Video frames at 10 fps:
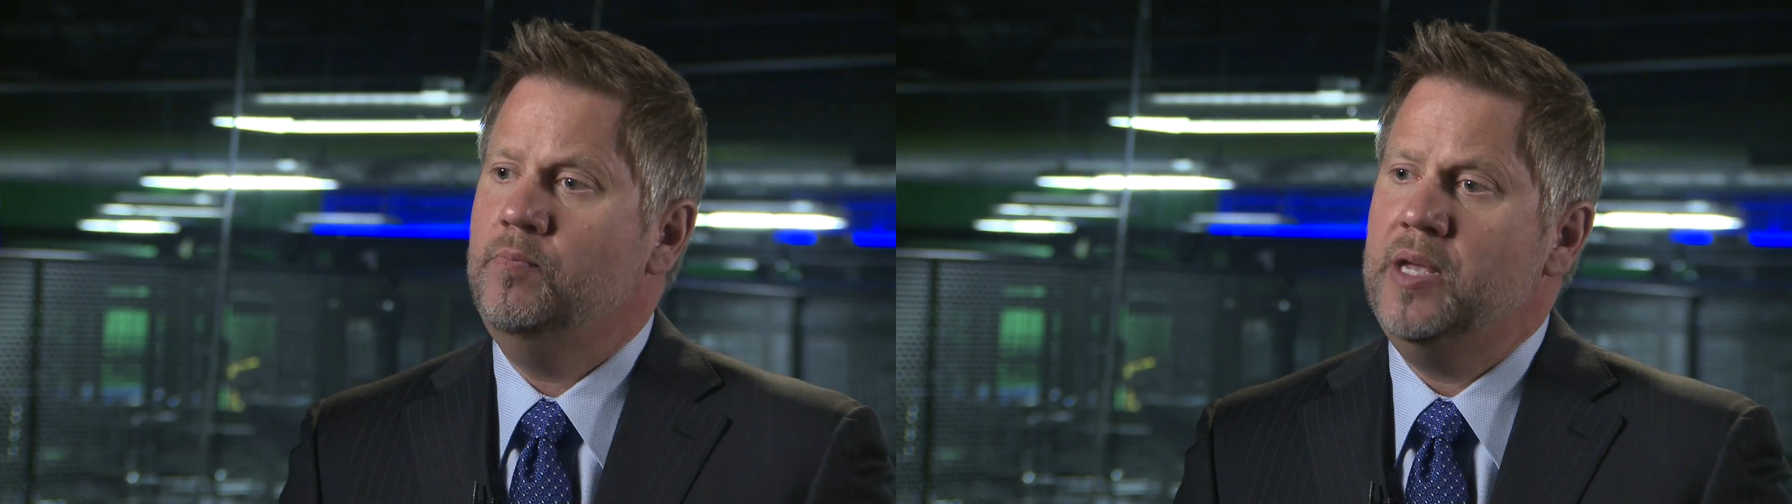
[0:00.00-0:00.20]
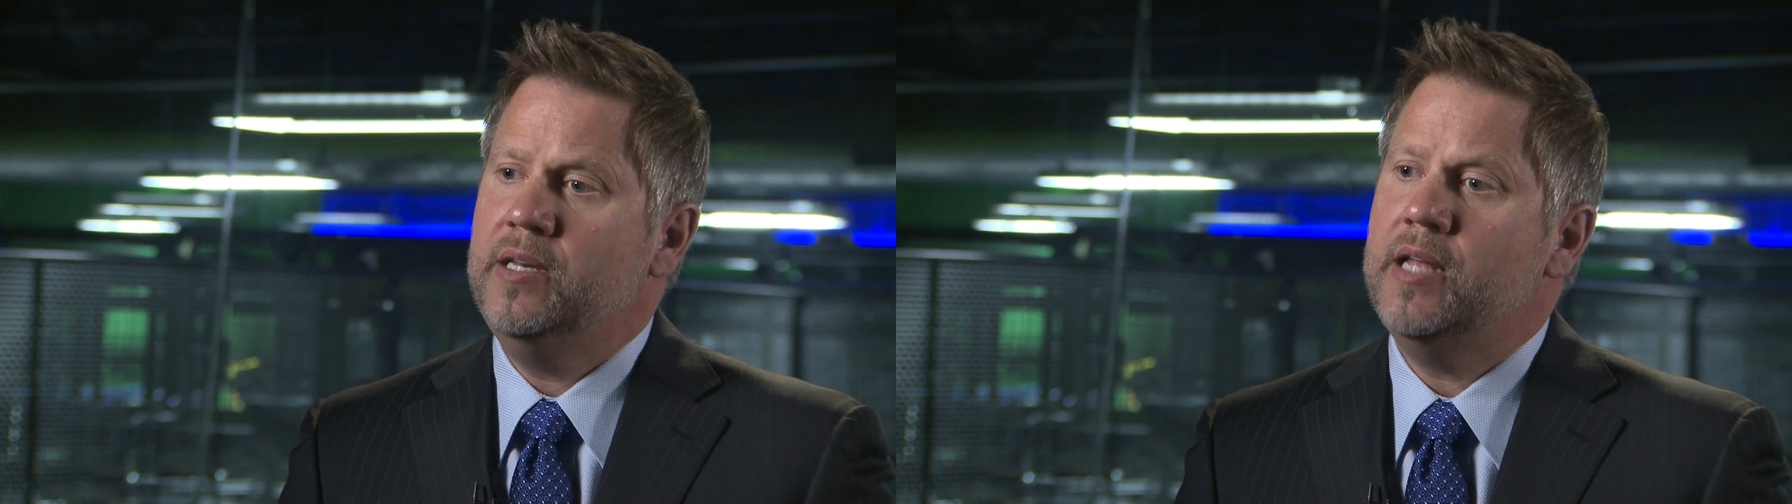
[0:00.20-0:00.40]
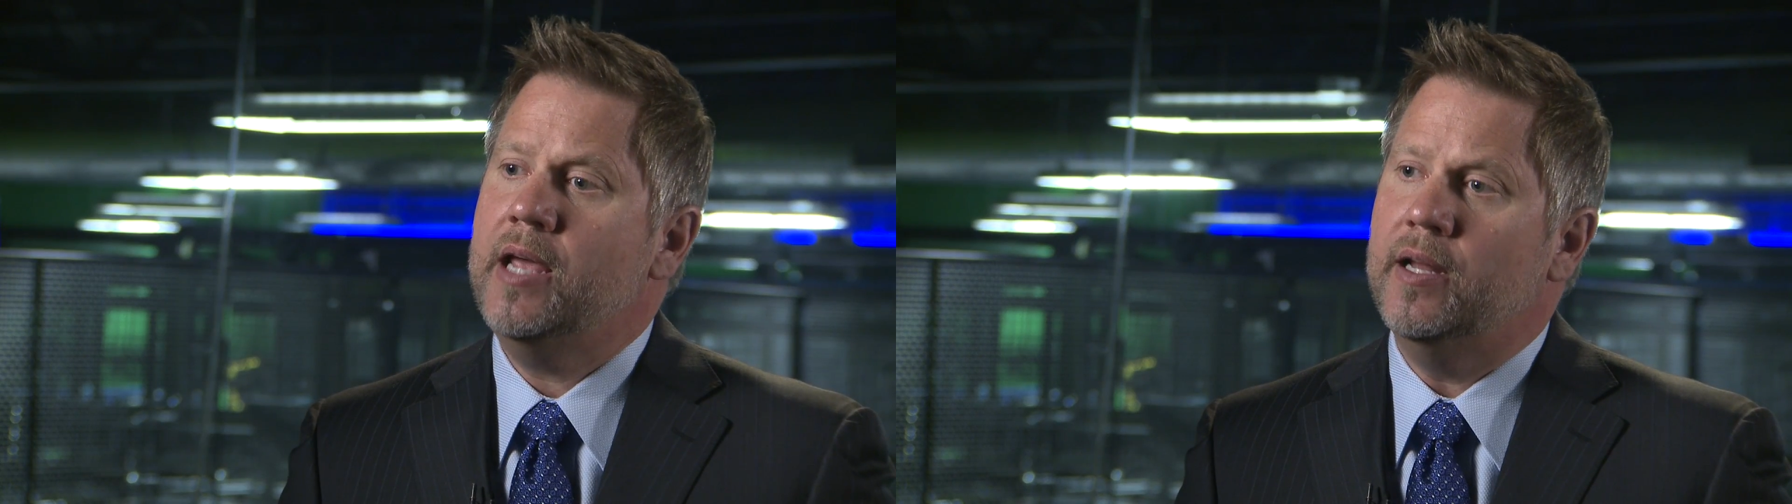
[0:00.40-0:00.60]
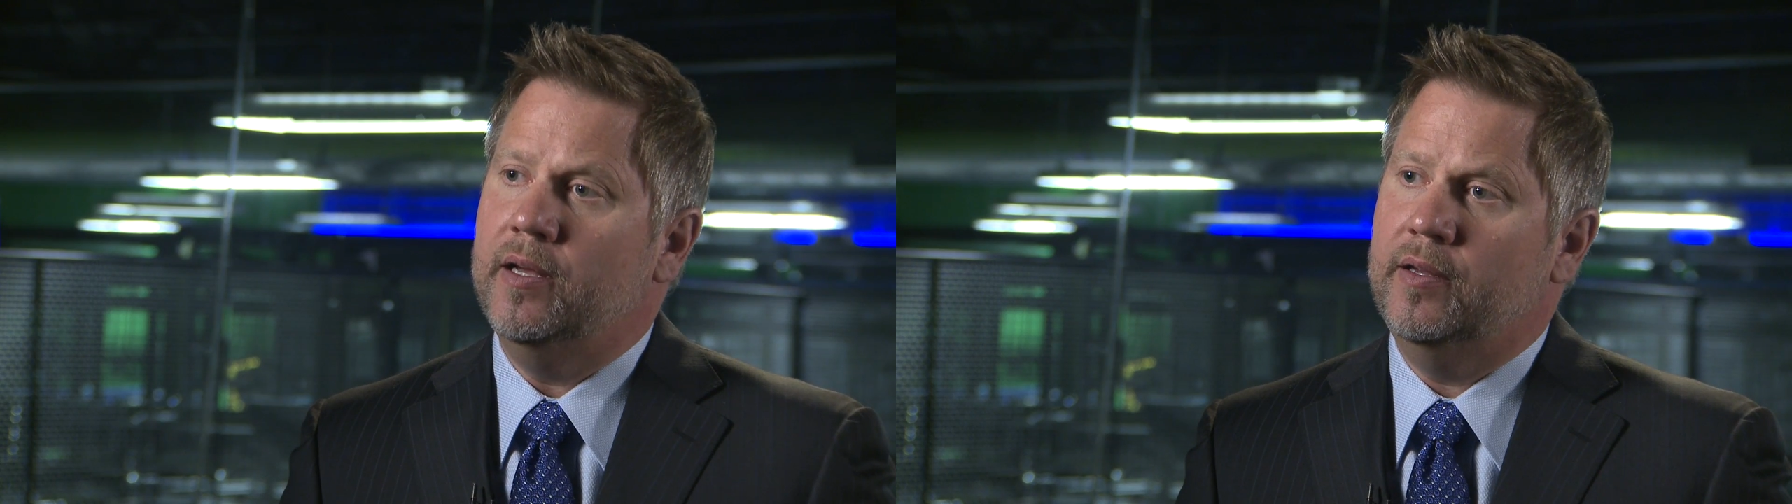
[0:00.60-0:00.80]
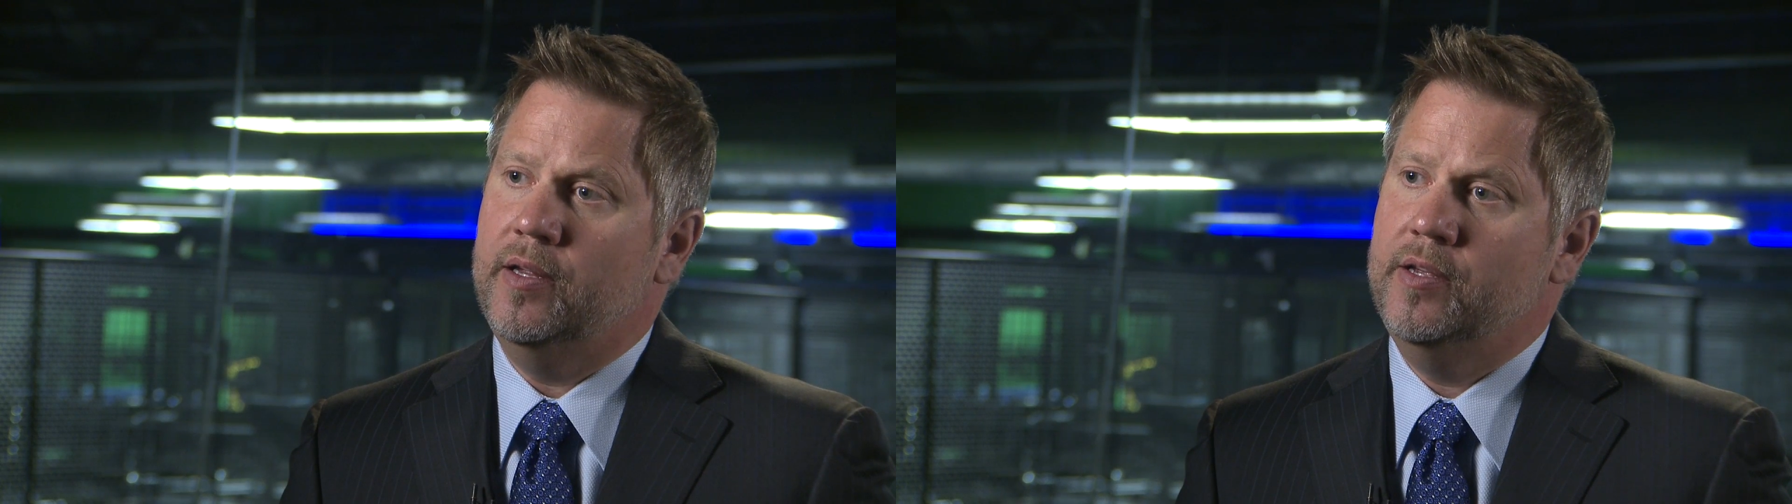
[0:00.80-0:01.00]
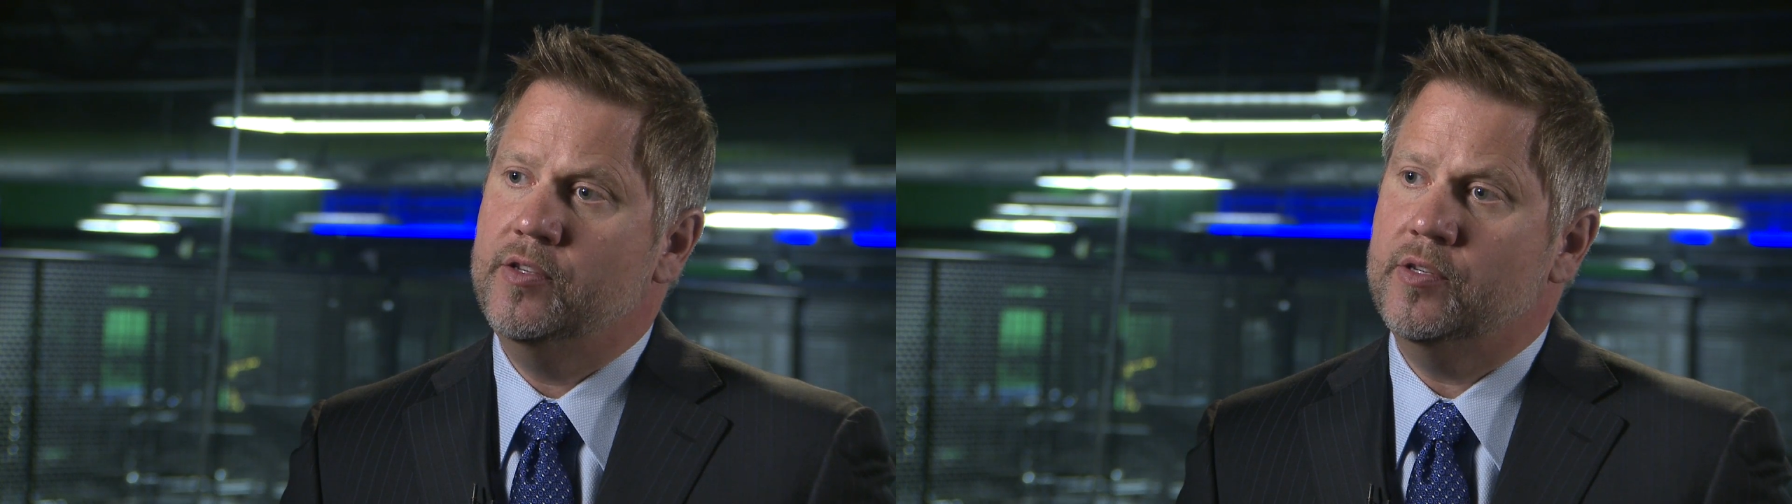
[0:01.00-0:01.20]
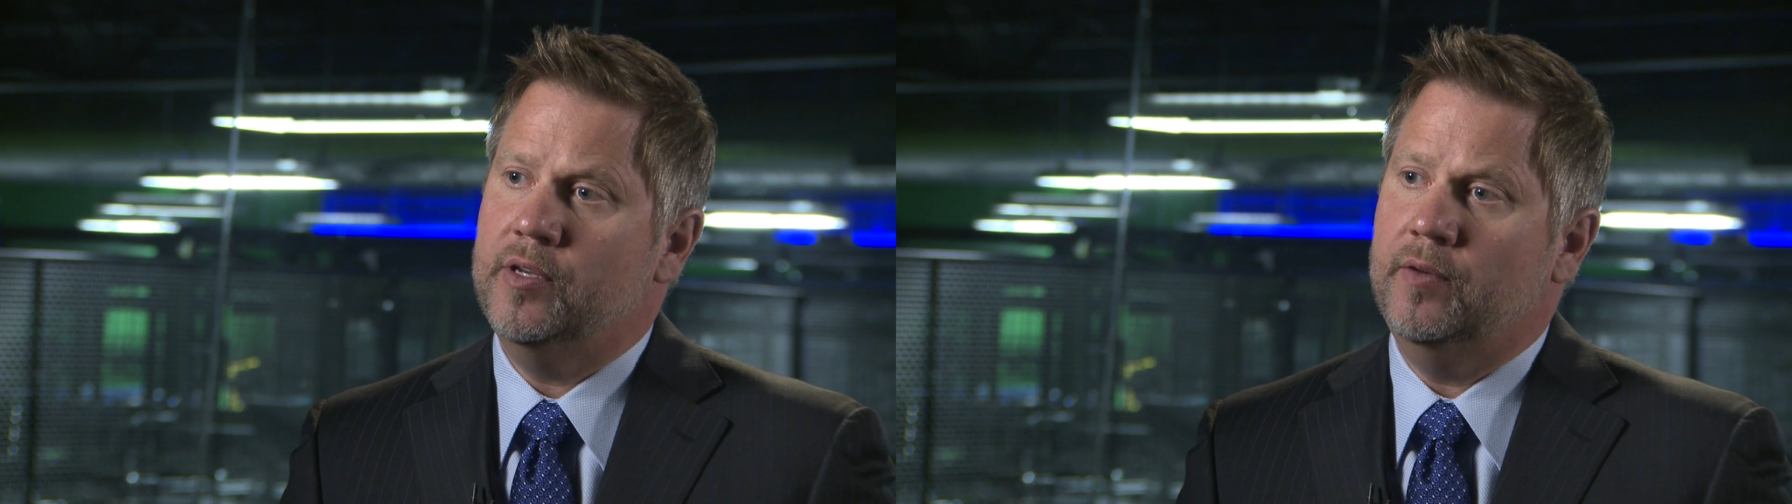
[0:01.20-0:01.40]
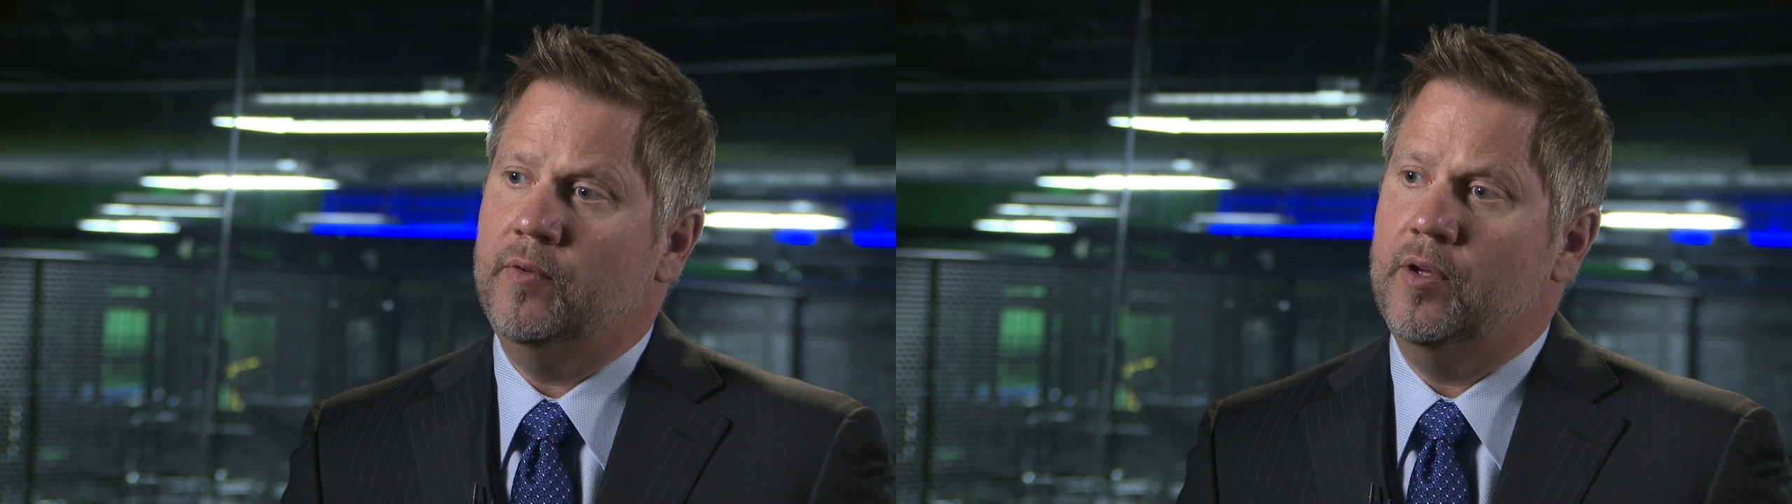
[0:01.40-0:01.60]
Big data
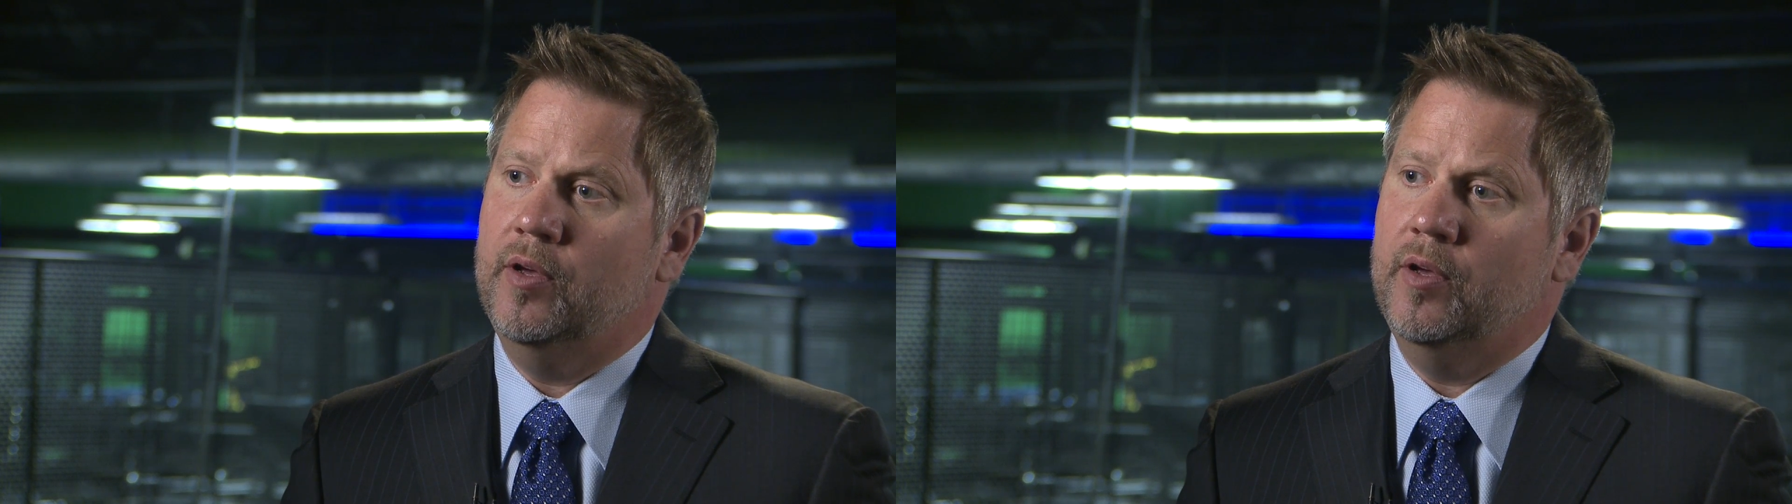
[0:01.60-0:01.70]
is a,